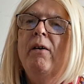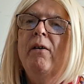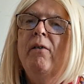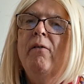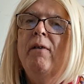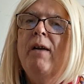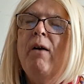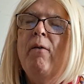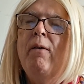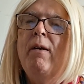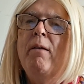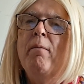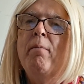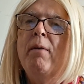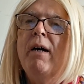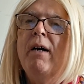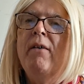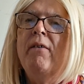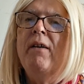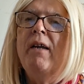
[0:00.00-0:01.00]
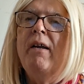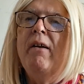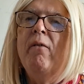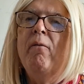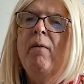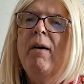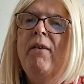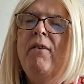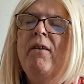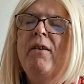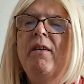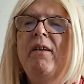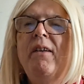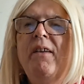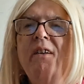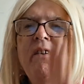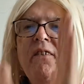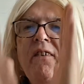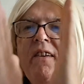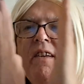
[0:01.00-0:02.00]
when I went to Parkside, it wasn't
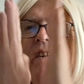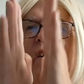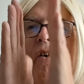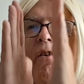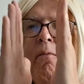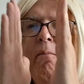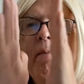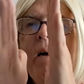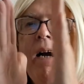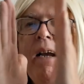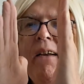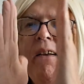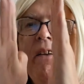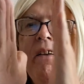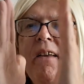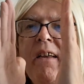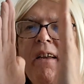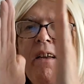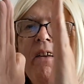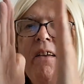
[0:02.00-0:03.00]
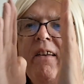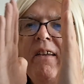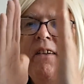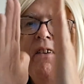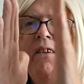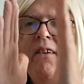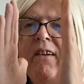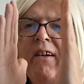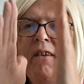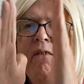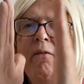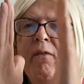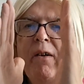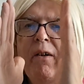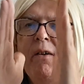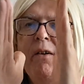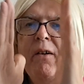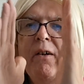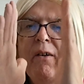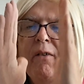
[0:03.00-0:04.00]
this narrow-mindedness of
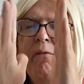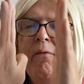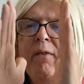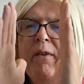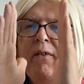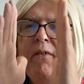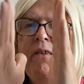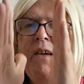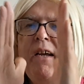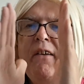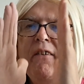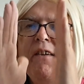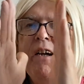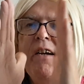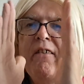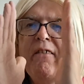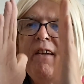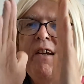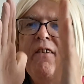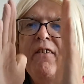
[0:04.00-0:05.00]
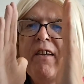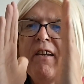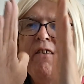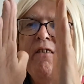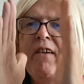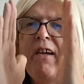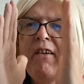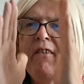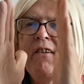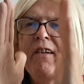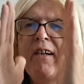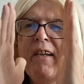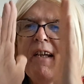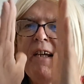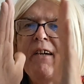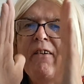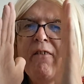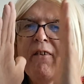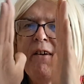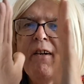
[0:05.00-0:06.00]
JSON, JSON, JSON,
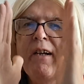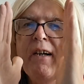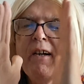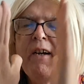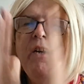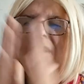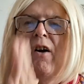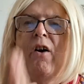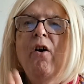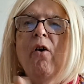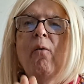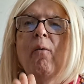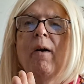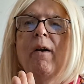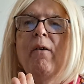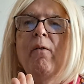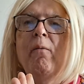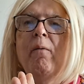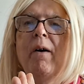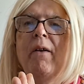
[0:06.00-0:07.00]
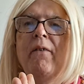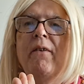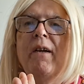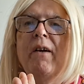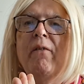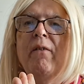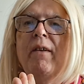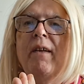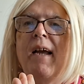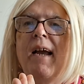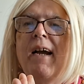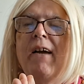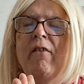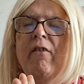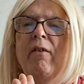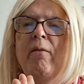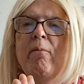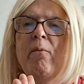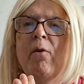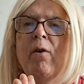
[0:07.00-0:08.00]
Android. What it was
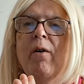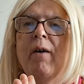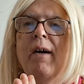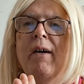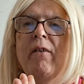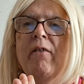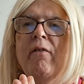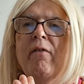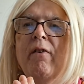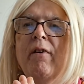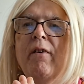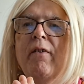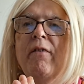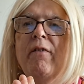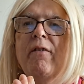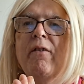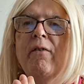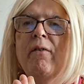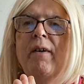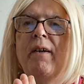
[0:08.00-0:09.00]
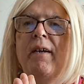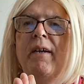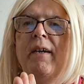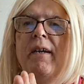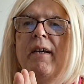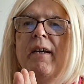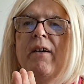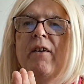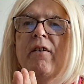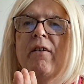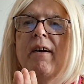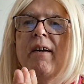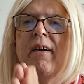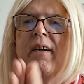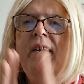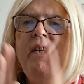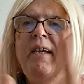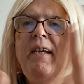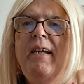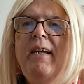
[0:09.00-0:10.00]
actually more like a traditional it's like
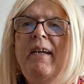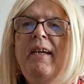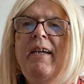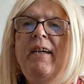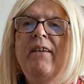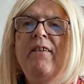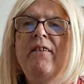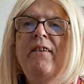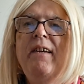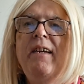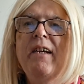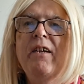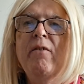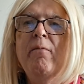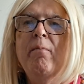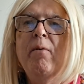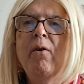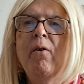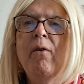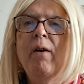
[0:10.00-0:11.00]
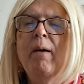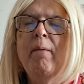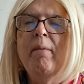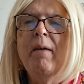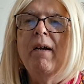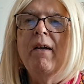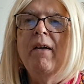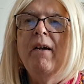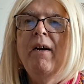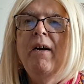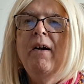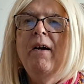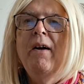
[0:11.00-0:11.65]
an EECS program that,